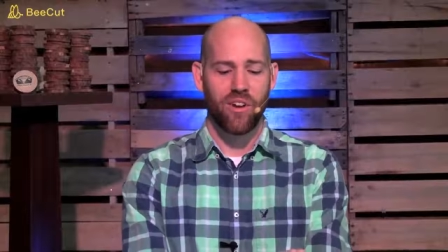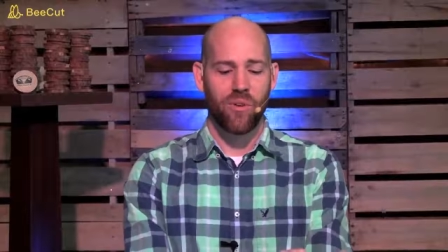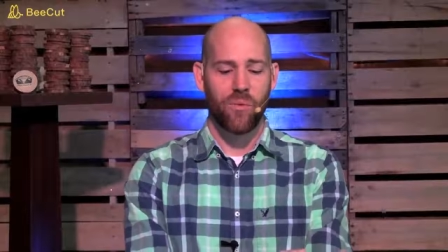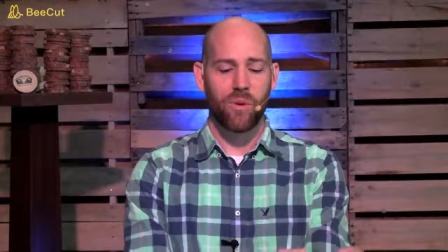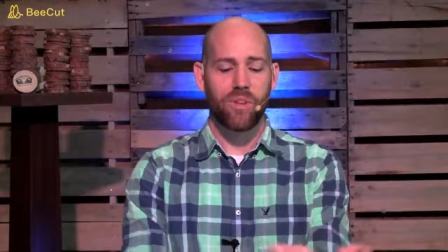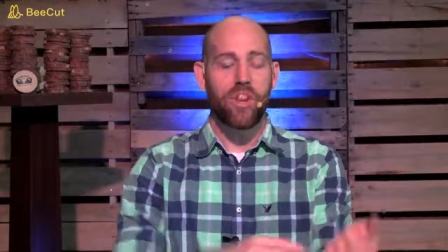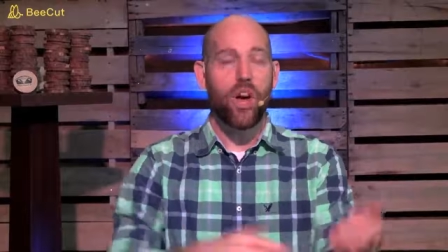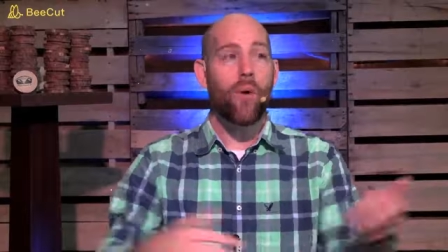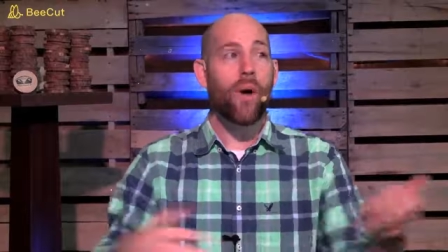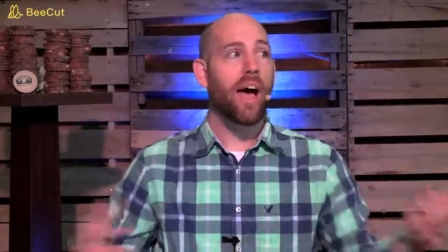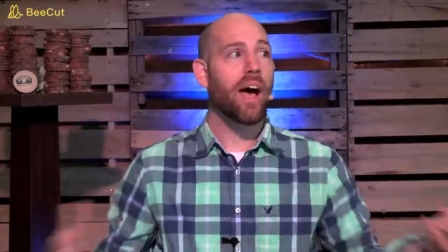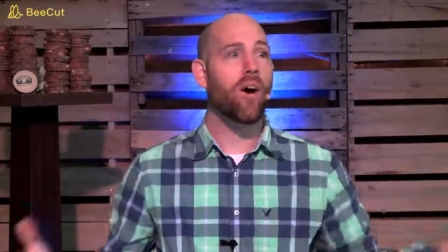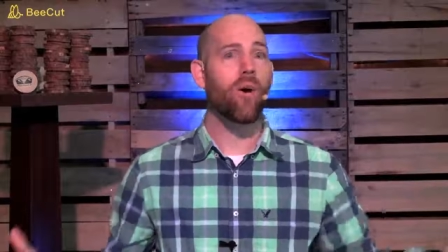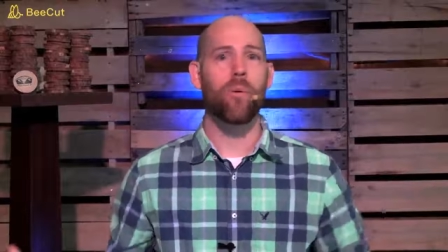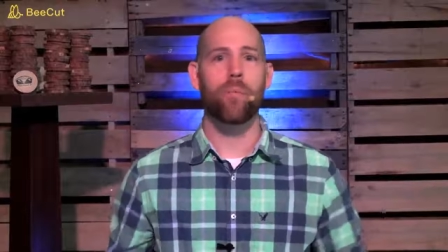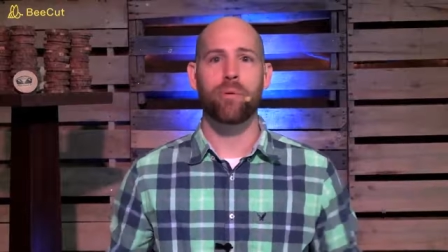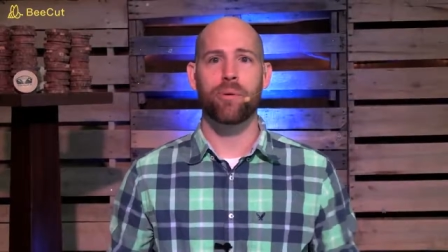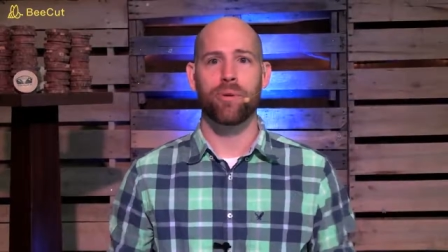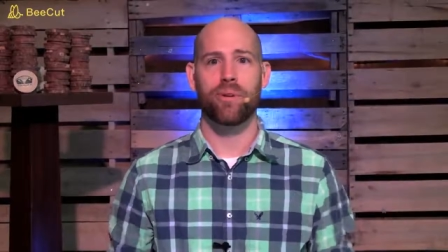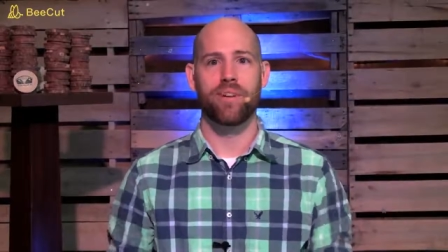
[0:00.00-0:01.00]
with no
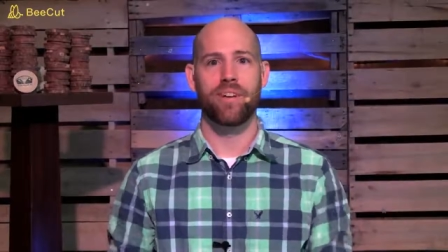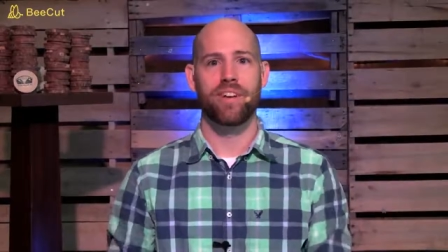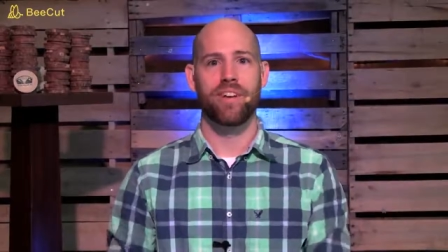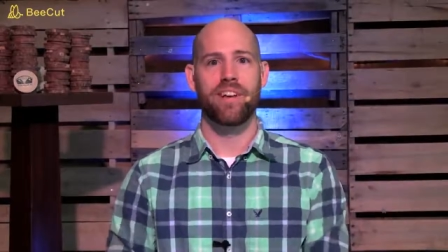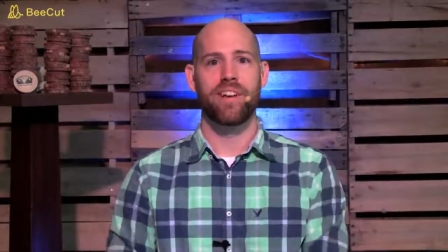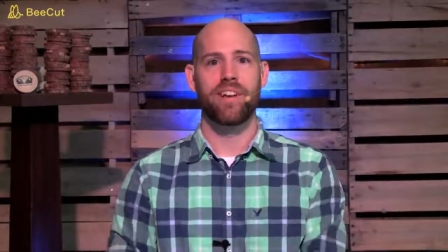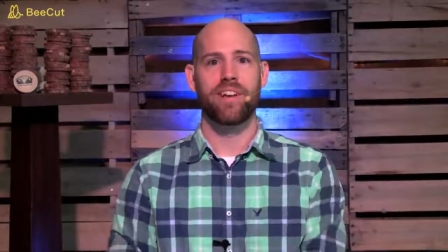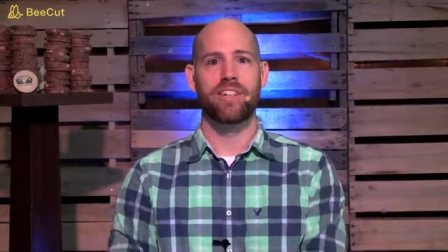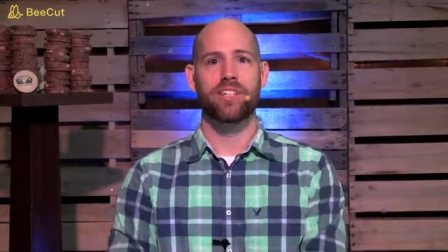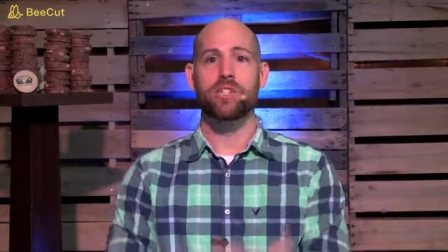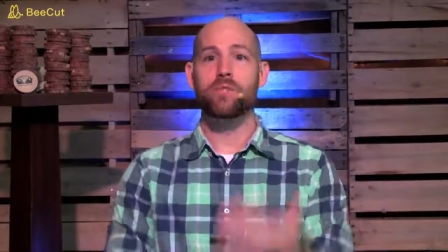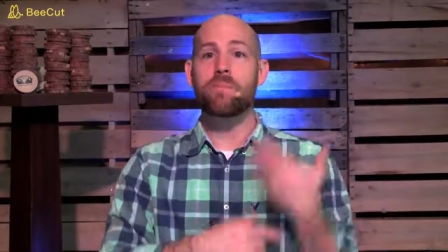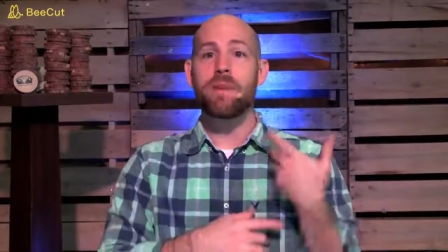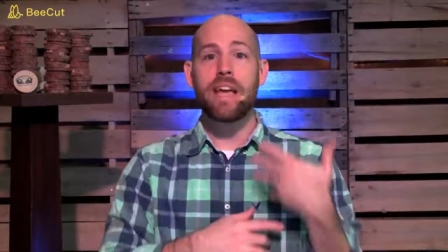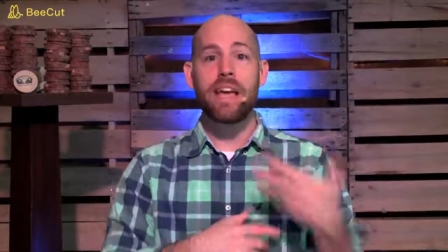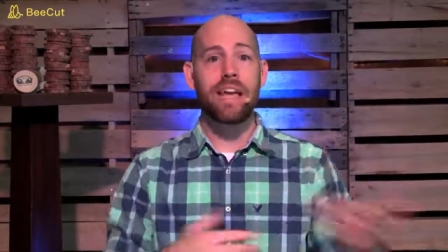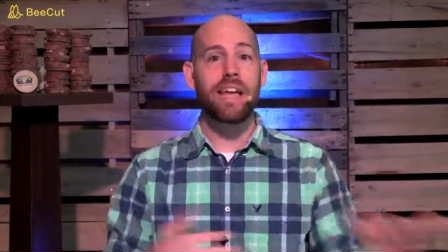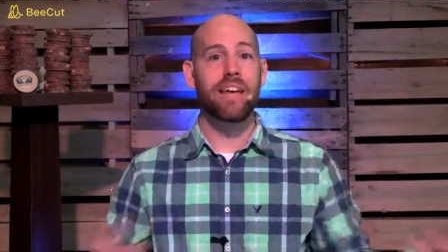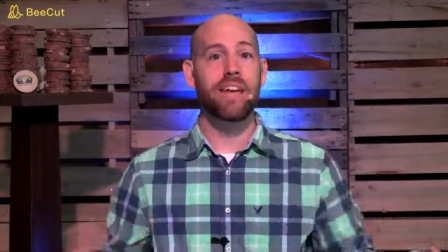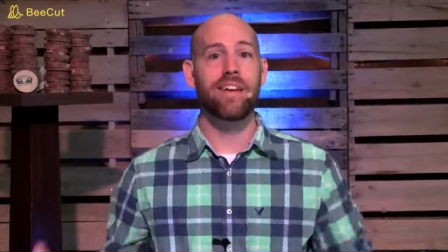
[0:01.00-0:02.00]
help, just
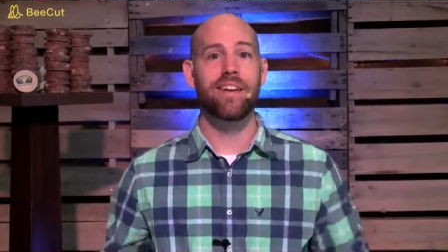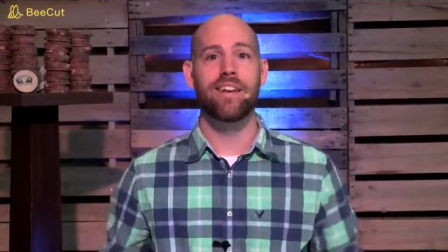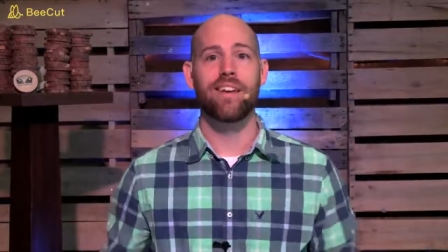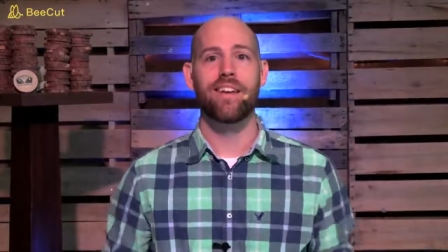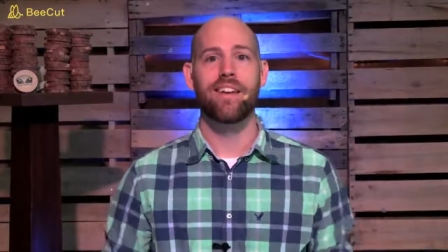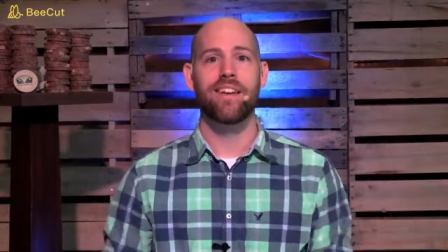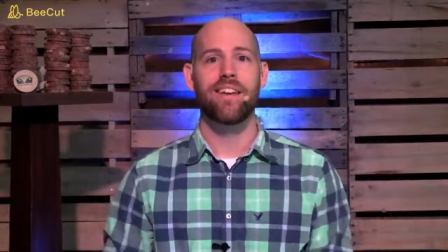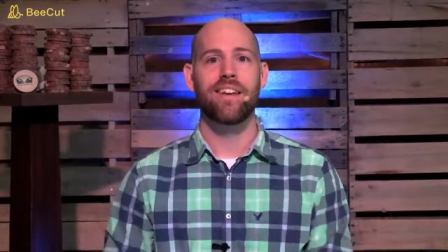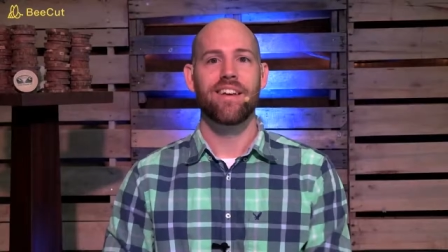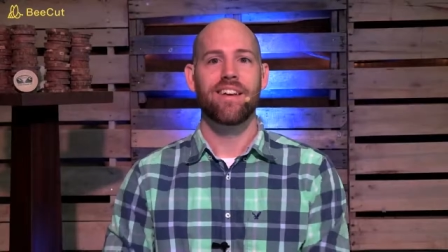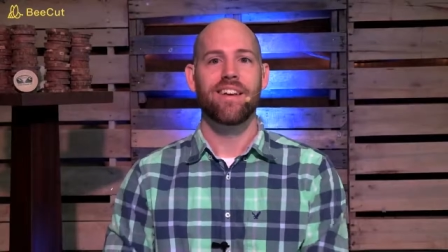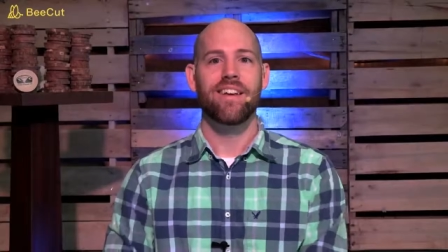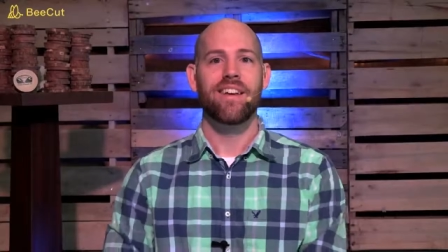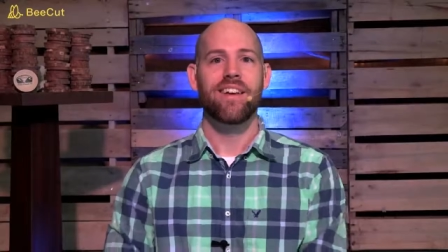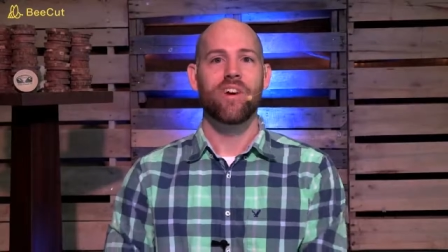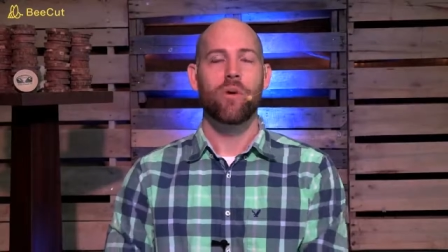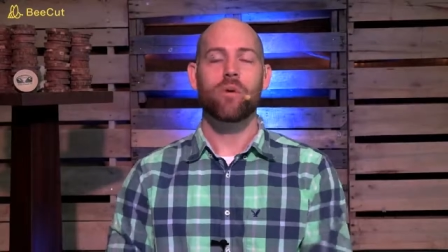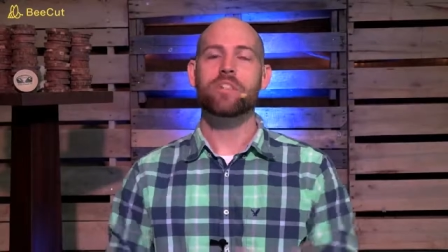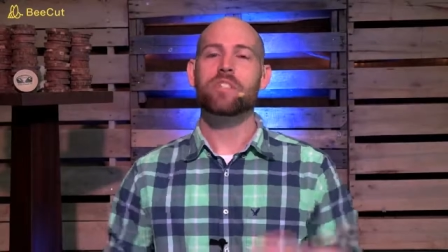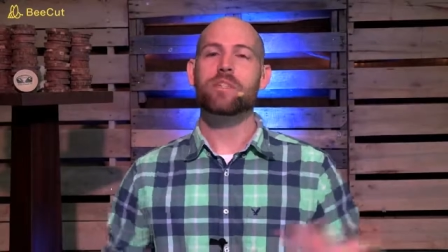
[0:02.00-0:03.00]
me.
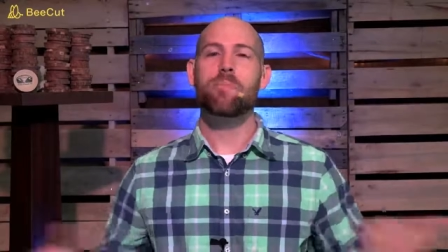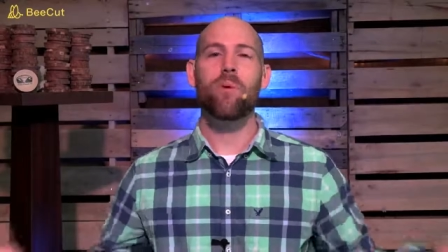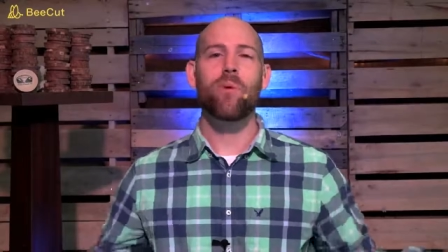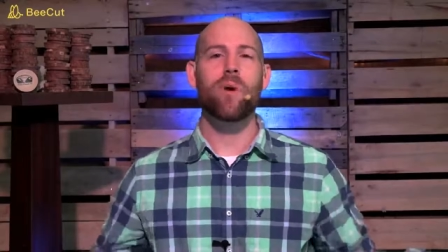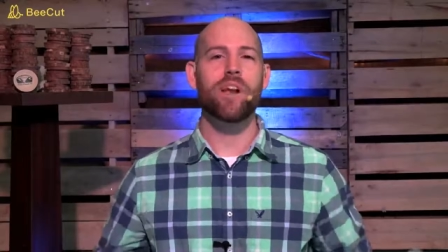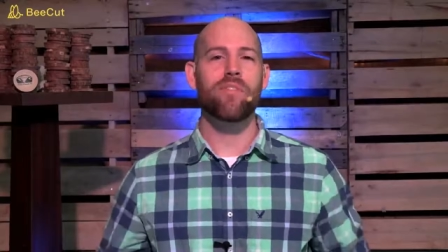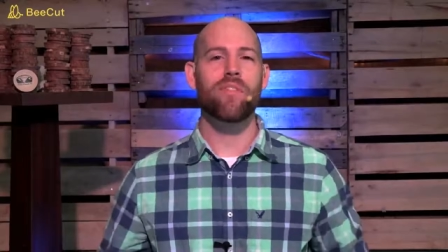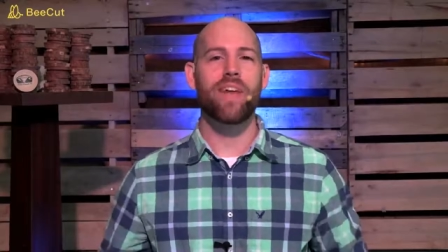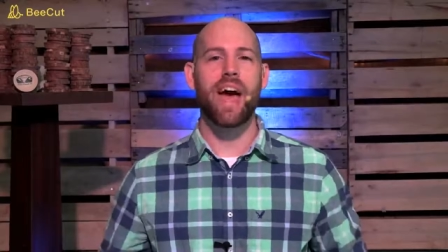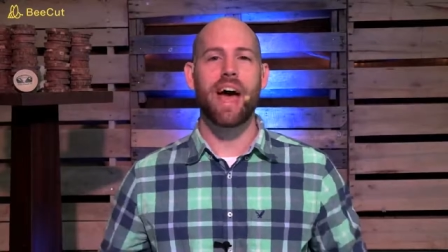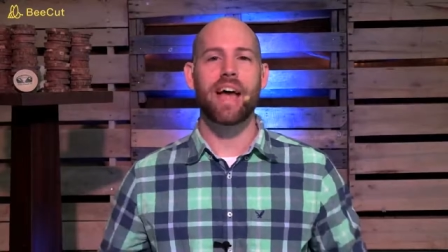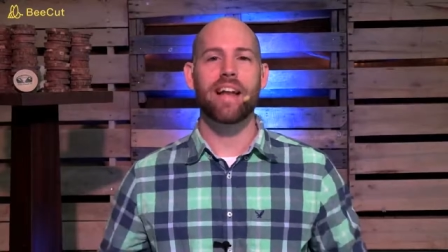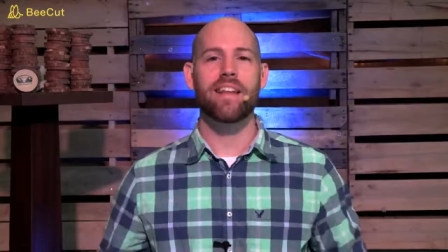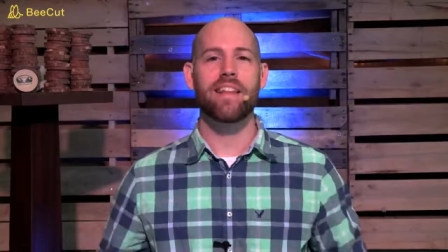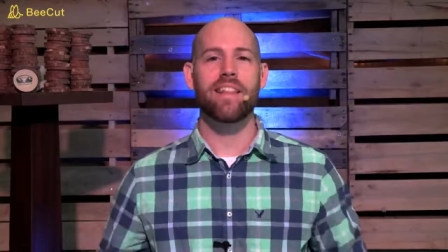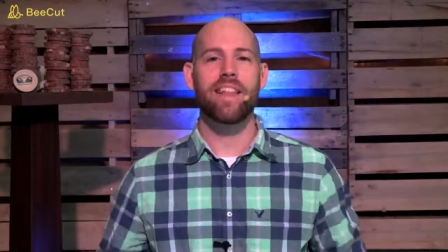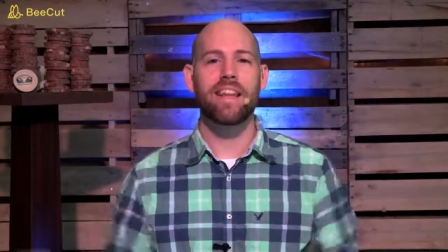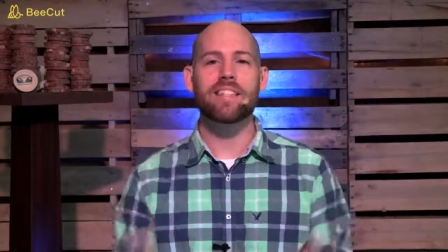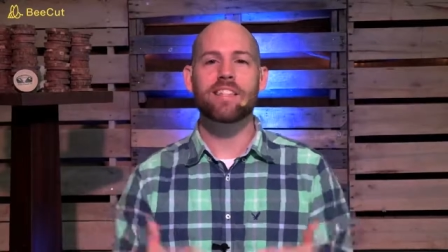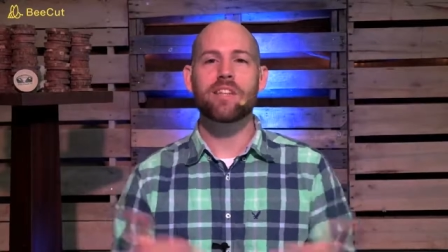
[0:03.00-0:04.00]
What's the point of that?
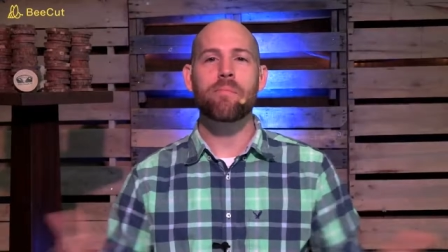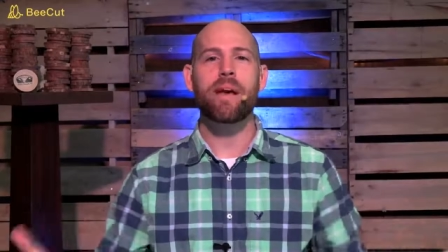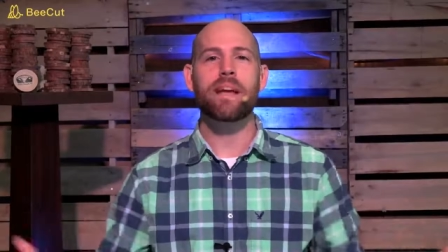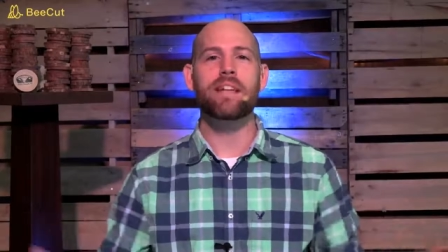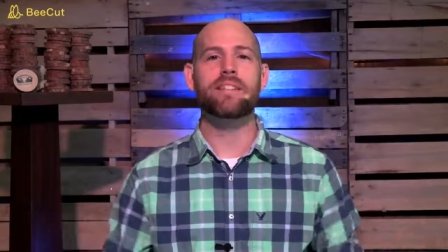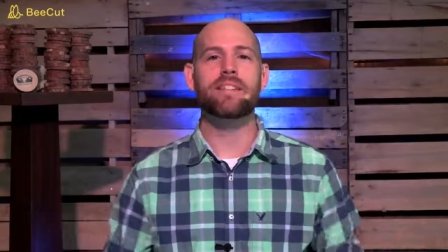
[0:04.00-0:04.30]
That doesn't make